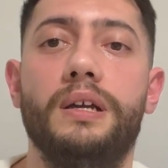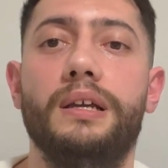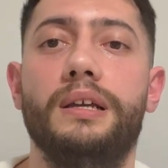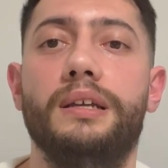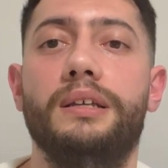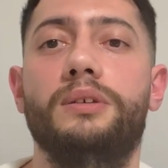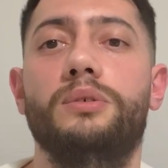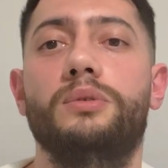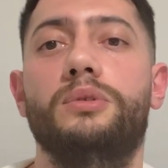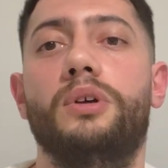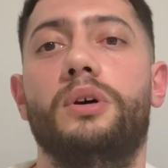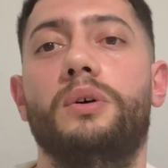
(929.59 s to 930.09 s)

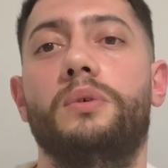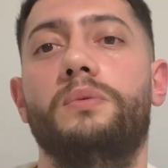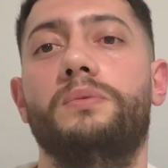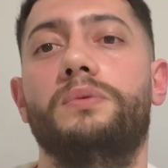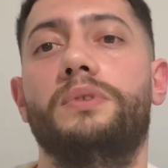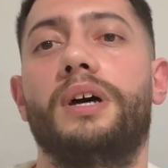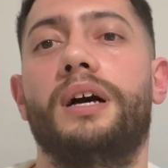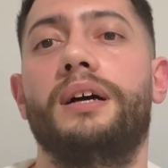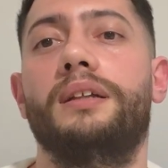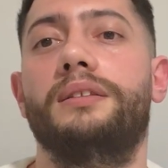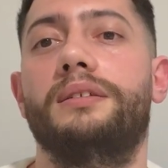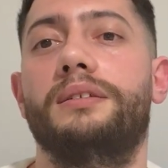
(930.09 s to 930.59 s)
you don't
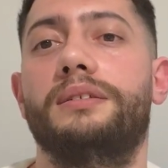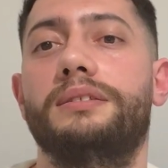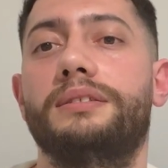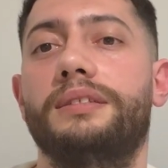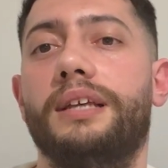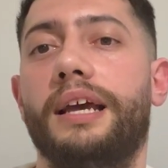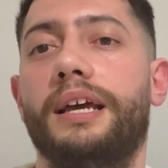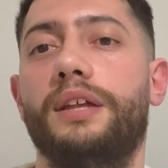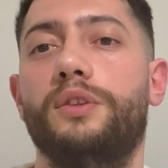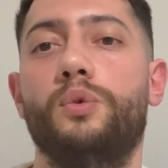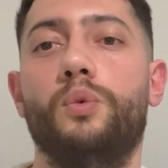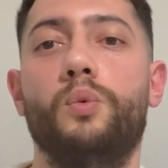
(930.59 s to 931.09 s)

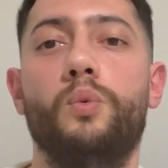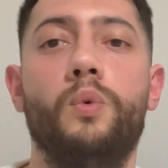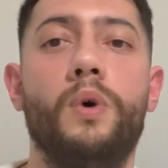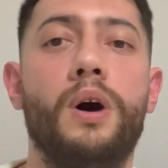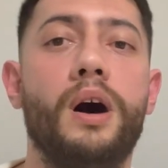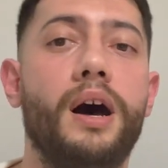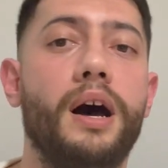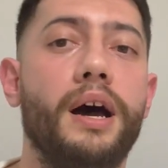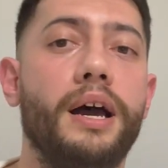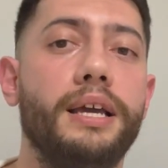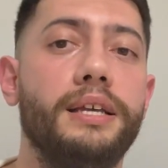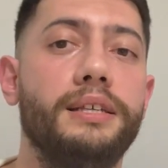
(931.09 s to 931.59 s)
understand
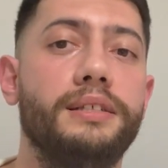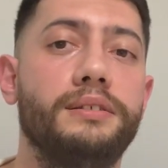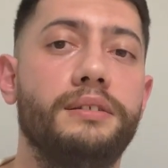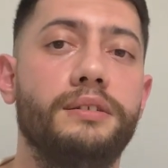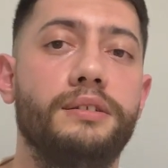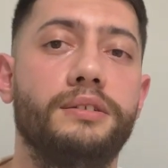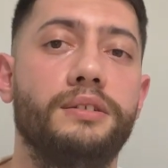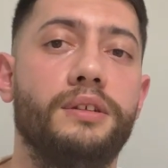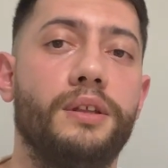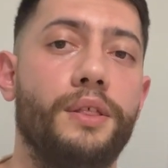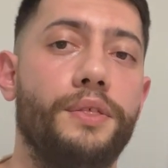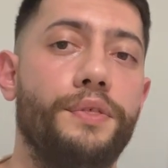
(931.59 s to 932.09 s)
why
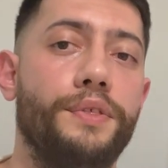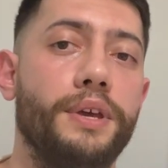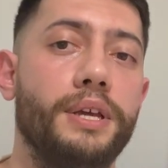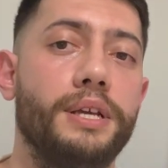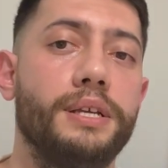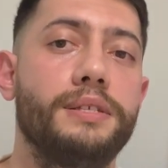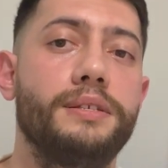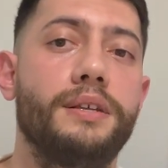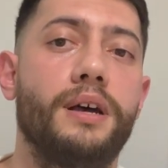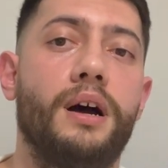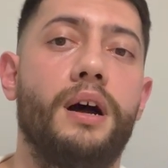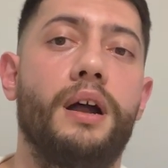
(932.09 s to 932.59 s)
certain
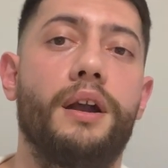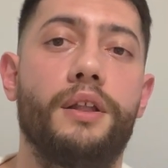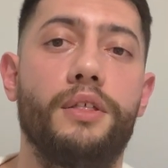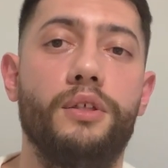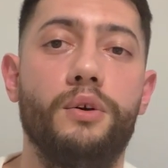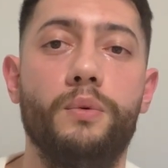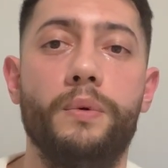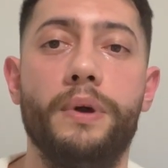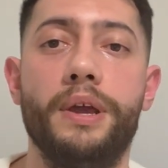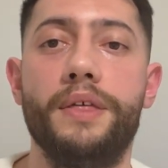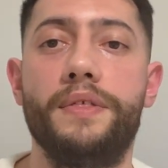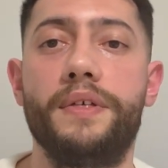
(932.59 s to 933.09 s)
things are the
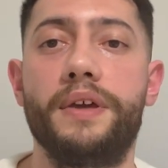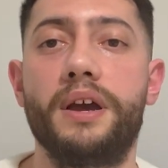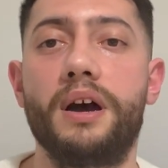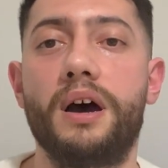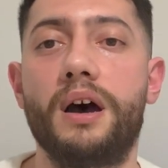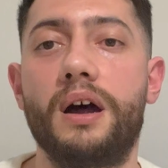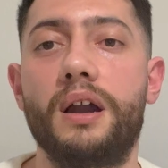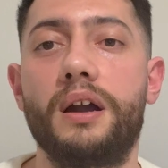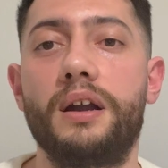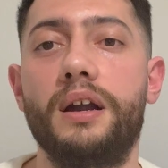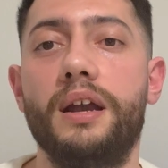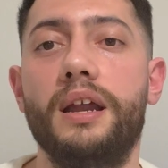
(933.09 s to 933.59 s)
way they
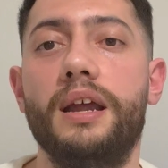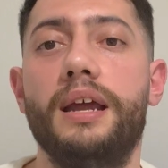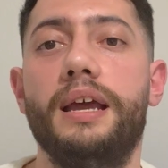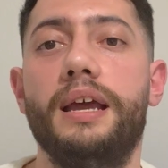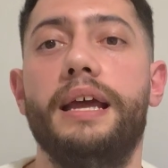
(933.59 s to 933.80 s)
are,